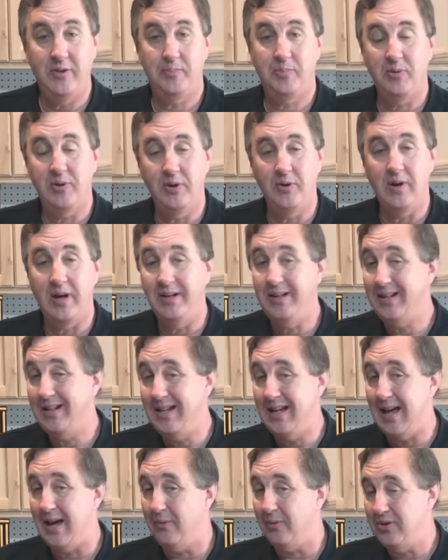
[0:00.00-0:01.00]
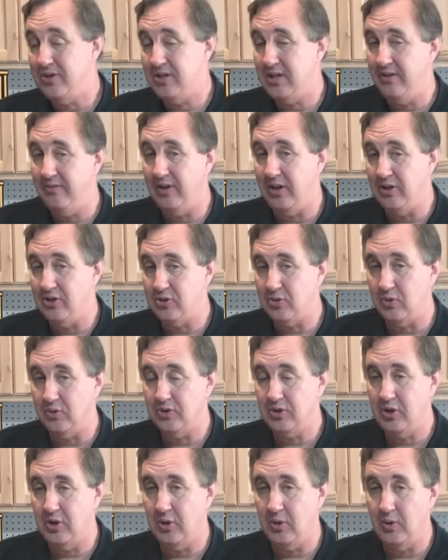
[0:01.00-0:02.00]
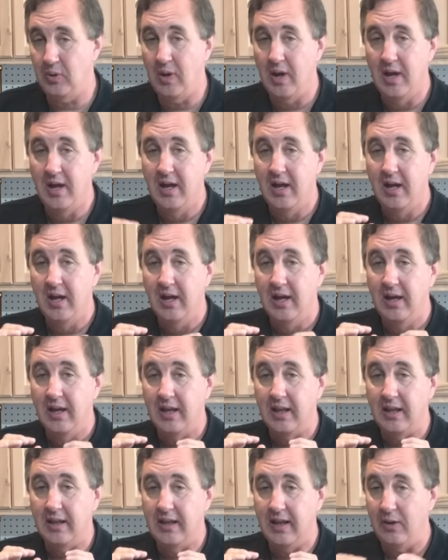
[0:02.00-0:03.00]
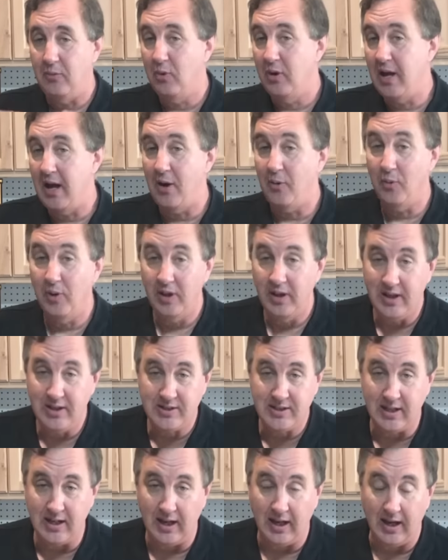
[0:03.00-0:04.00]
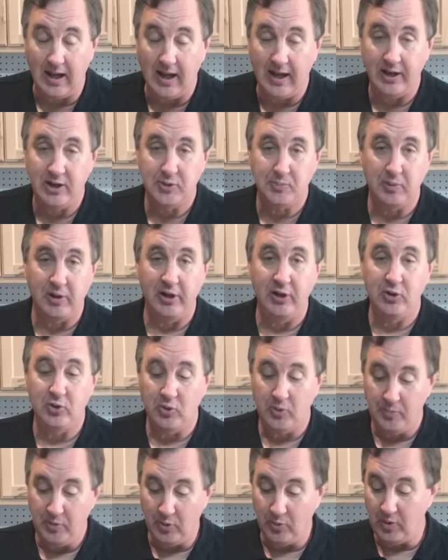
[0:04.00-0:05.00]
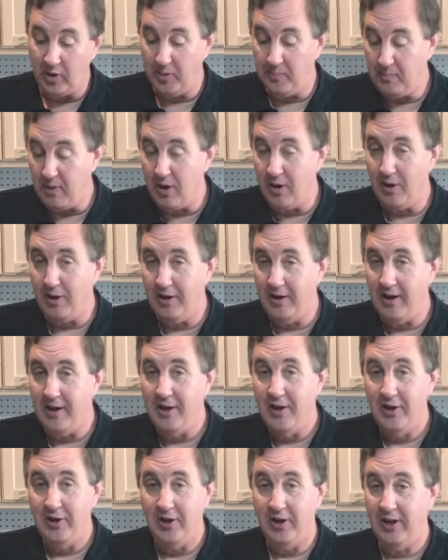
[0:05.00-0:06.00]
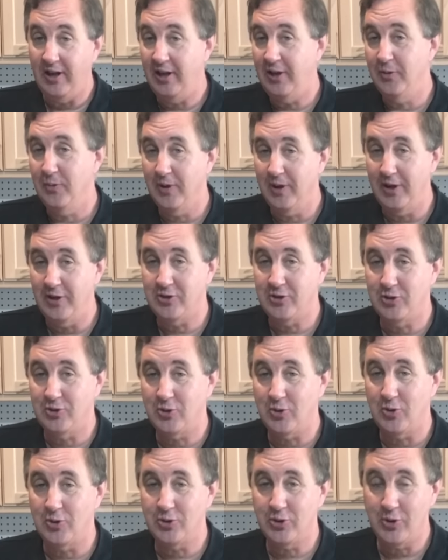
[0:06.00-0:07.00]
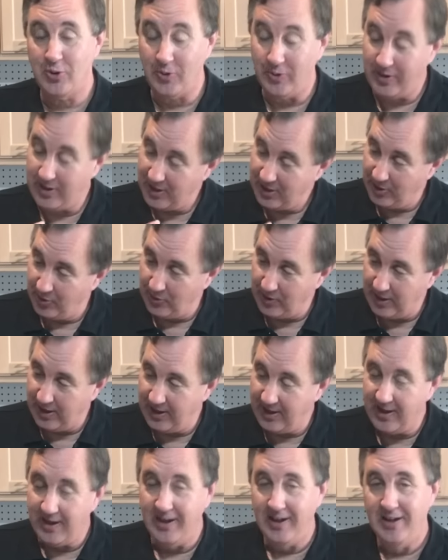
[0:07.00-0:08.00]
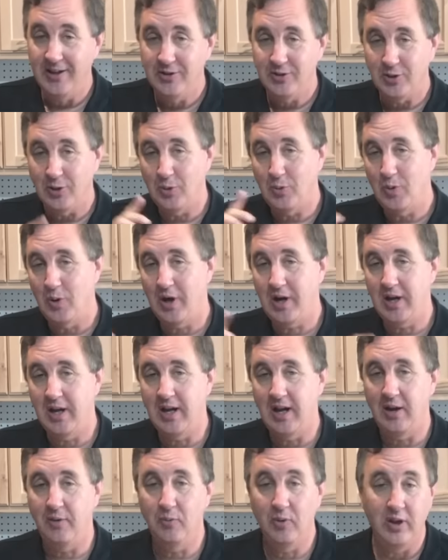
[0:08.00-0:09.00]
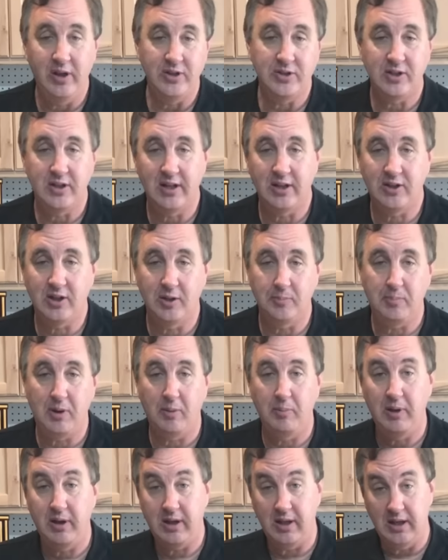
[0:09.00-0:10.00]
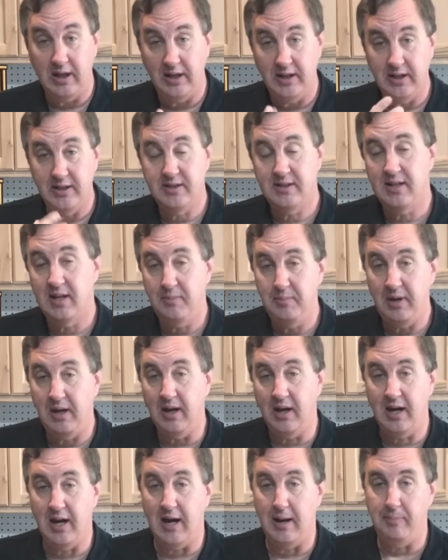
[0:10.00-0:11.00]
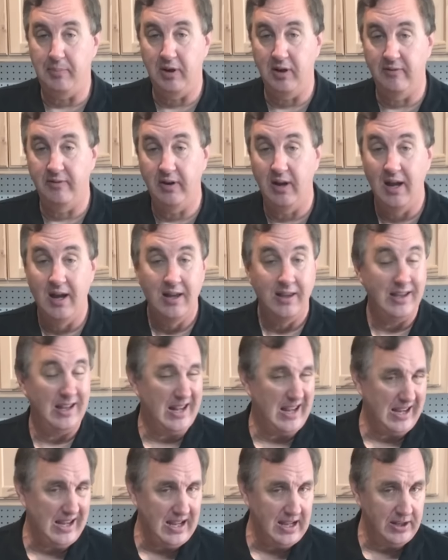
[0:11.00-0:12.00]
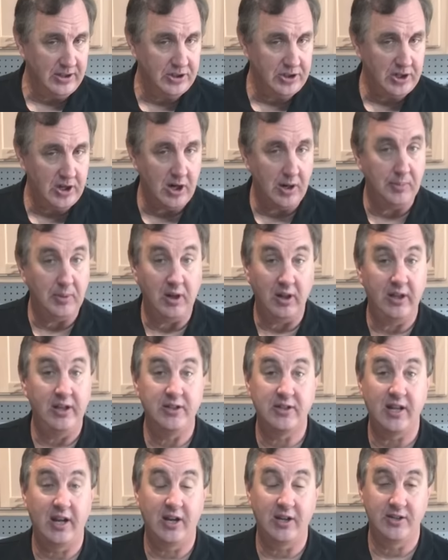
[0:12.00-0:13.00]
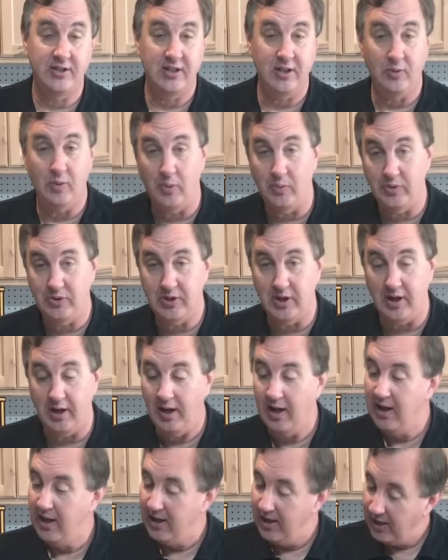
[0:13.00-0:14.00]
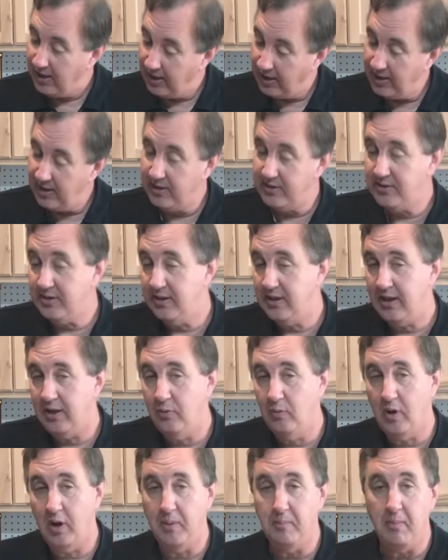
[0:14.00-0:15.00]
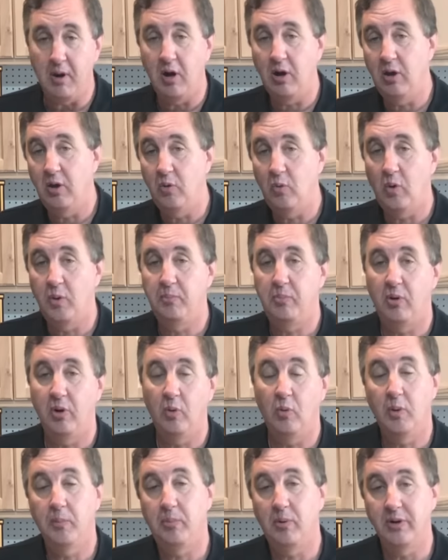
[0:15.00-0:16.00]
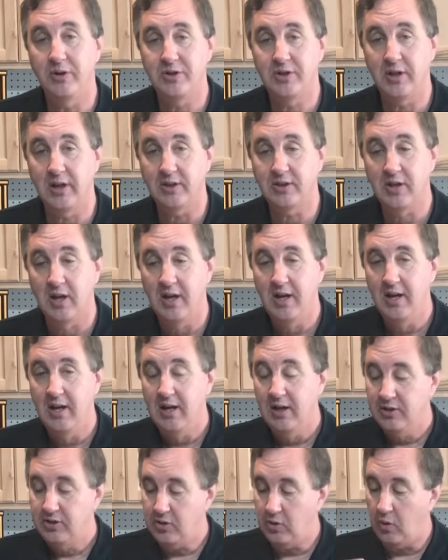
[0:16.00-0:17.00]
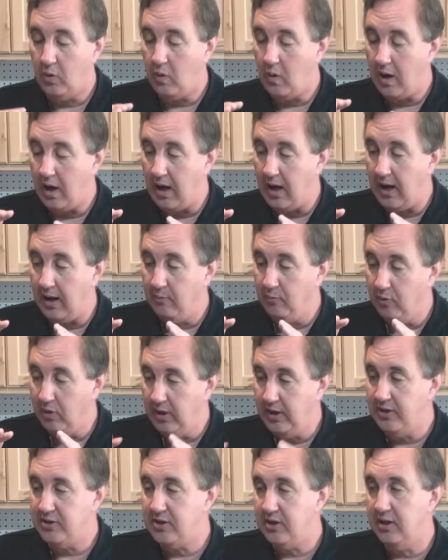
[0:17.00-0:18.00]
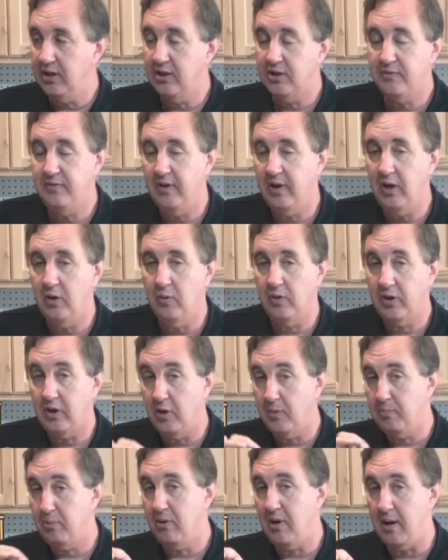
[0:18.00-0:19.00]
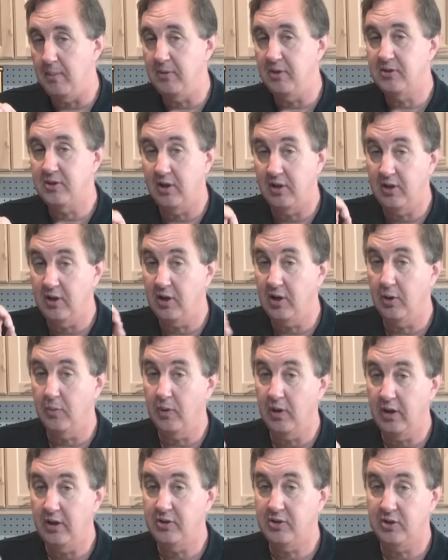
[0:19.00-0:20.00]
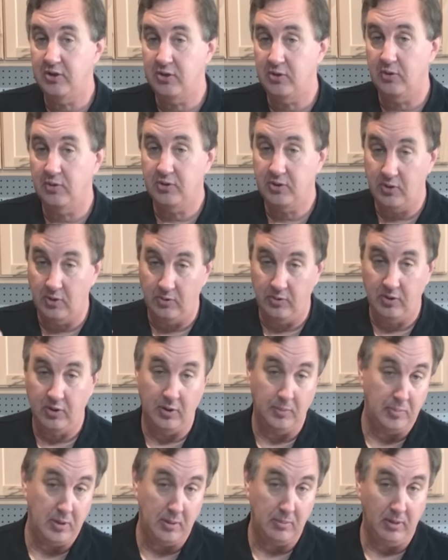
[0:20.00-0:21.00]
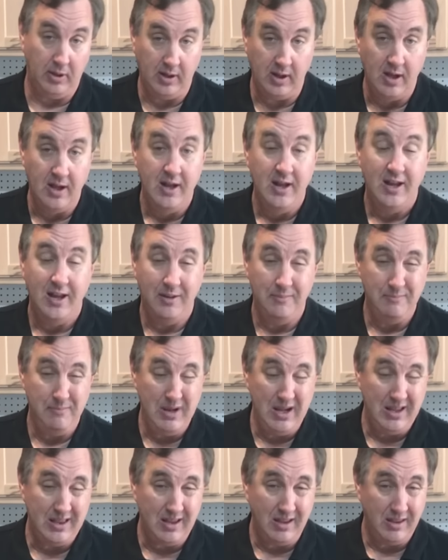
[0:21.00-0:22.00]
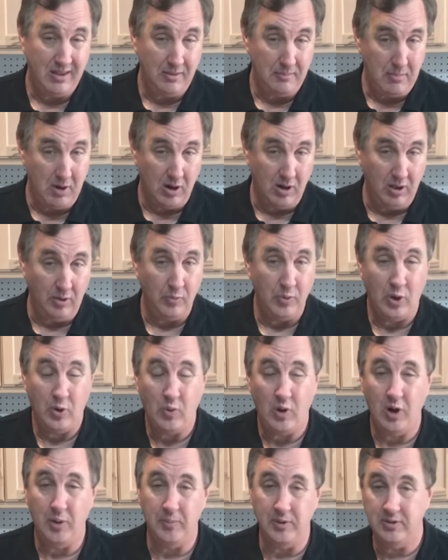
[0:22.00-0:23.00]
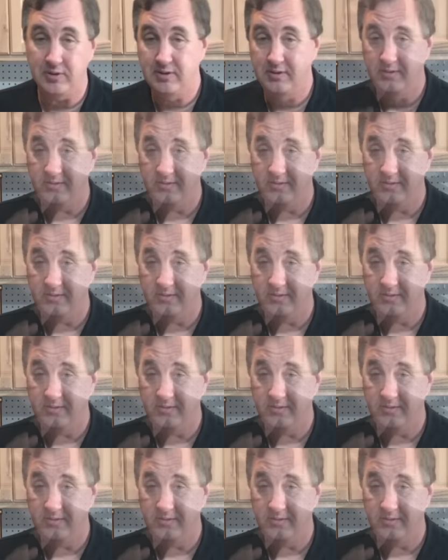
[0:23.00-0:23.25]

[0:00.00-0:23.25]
the printer, I did not receive any source code. They were not releasing it. I explained to them, you're running Marlin, you need to release the source code. They agreed. So they're working on releasing that to the public, and they did send me a copy of it that I can't share, but at least I could see what was in it. And it is indeed running Marlin 1.1.6. So I'm releasing this video with their promise that they're going to release the source code to the public and meet the Marlin requirements.